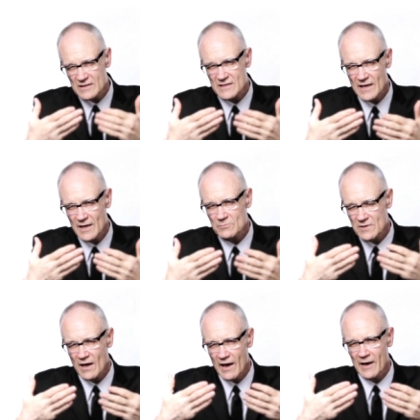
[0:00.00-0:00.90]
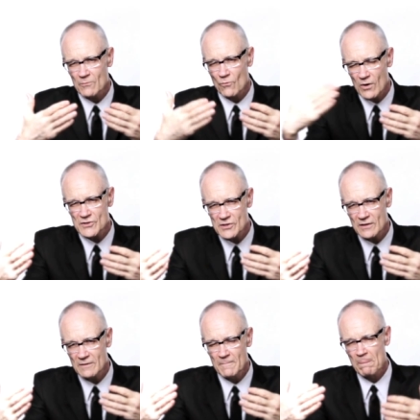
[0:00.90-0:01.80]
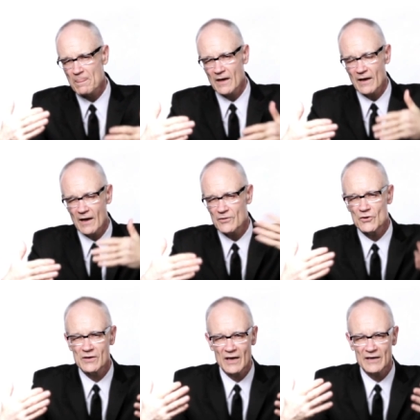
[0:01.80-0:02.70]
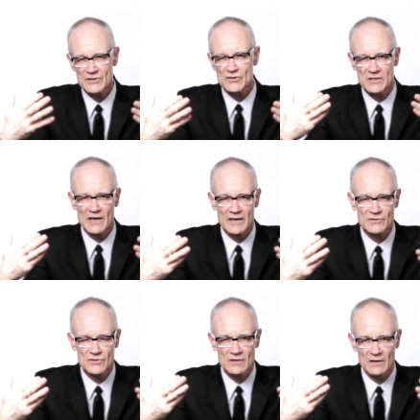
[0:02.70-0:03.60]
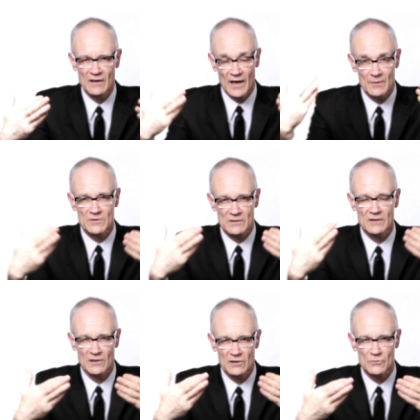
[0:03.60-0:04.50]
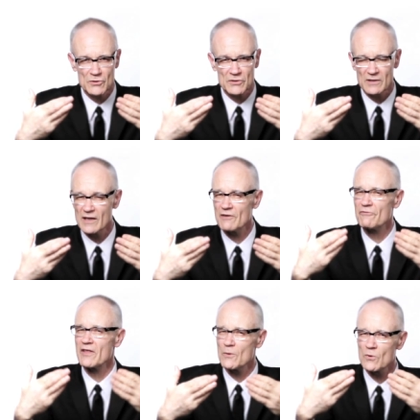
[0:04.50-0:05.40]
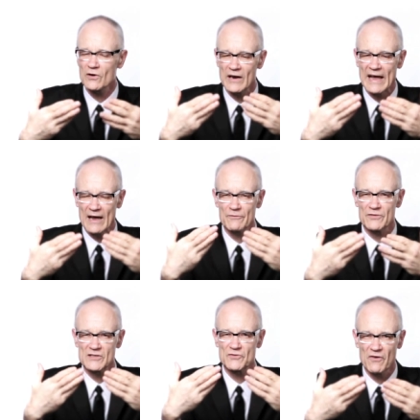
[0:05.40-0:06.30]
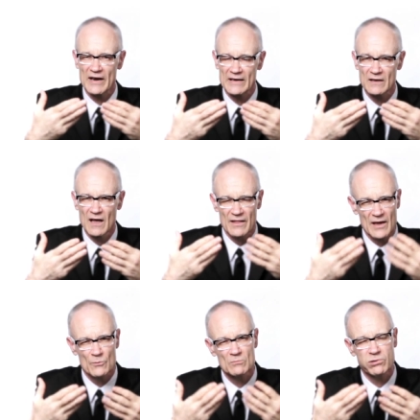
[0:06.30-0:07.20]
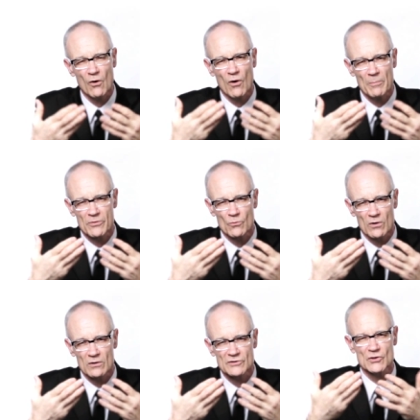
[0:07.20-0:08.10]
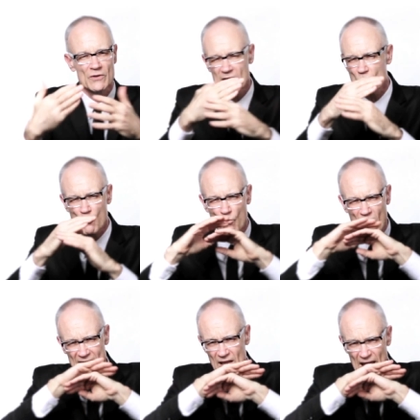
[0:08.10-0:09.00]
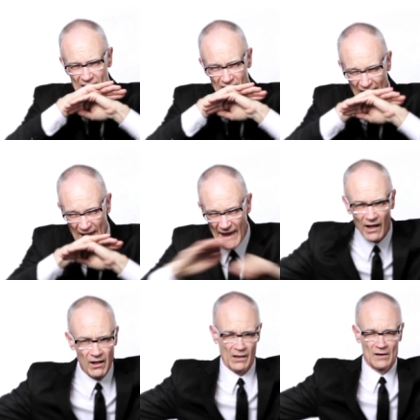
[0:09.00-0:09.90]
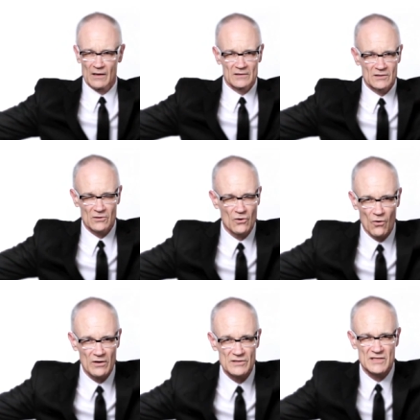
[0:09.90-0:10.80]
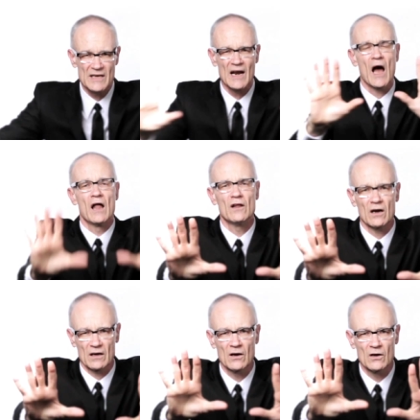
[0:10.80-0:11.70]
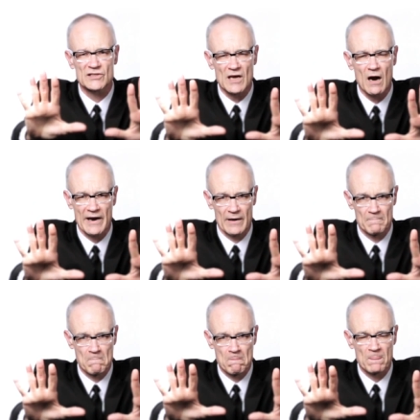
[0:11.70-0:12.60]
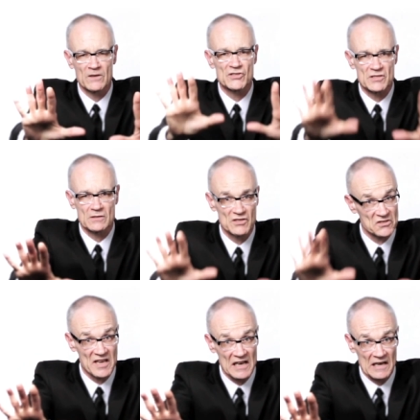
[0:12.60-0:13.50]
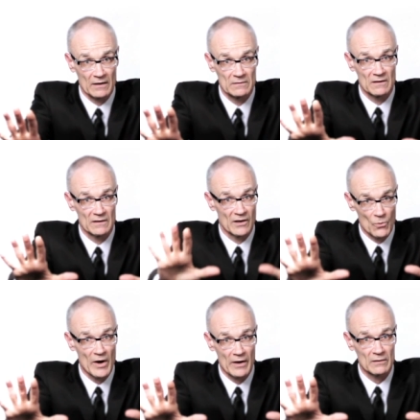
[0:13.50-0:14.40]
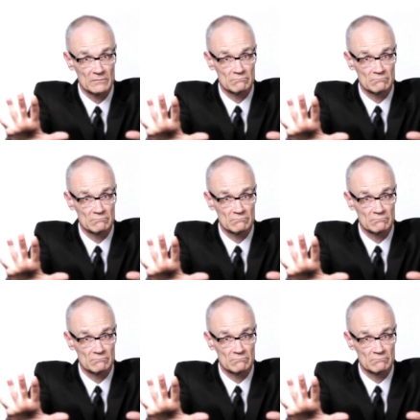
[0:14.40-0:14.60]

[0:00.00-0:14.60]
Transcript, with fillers: the same time, Russia and the United States came to the conclusion that if they were going to have this fight, they would blow up the world. So they ran like hell to the coroner and said, look, sorry, just, just kidding, in a way.